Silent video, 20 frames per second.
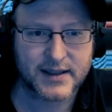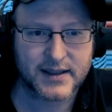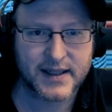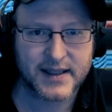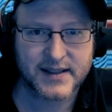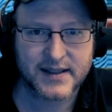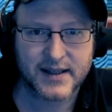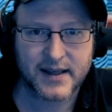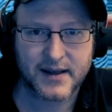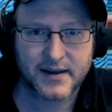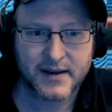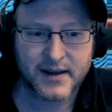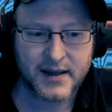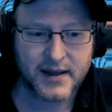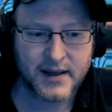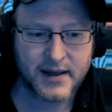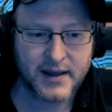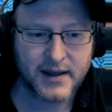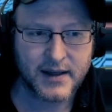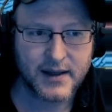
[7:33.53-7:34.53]
Let's uh,
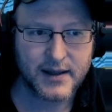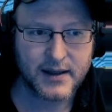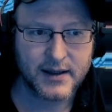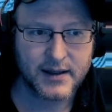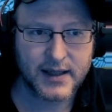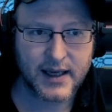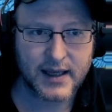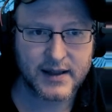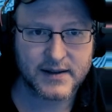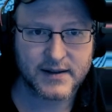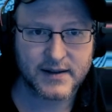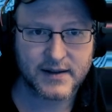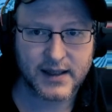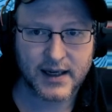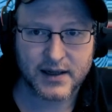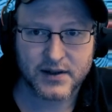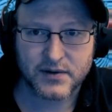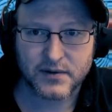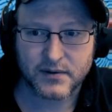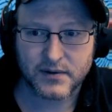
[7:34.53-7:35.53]
get into the
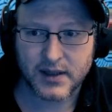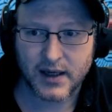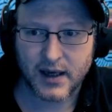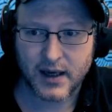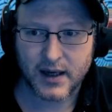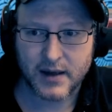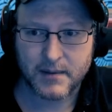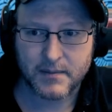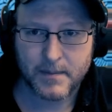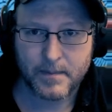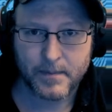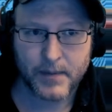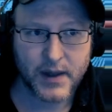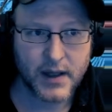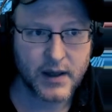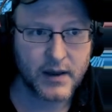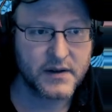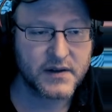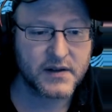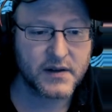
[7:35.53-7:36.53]
actual game.
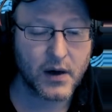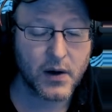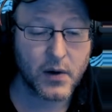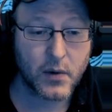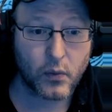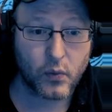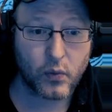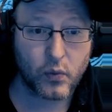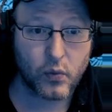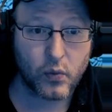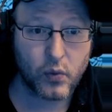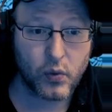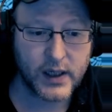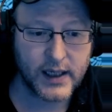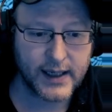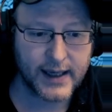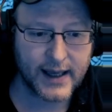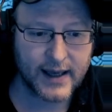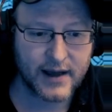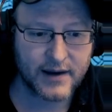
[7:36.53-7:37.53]
So
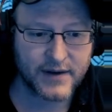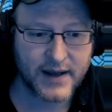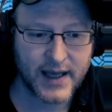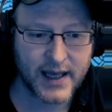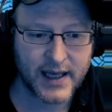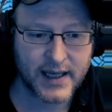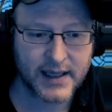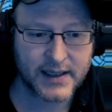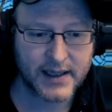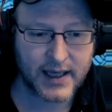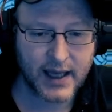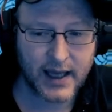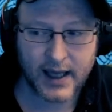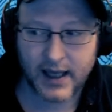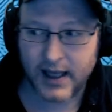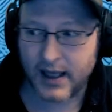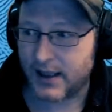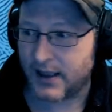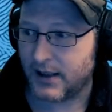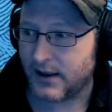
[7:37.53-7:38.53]
we have had
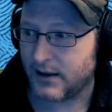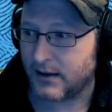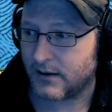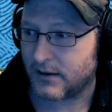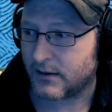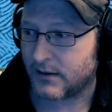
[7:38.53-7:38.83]
a...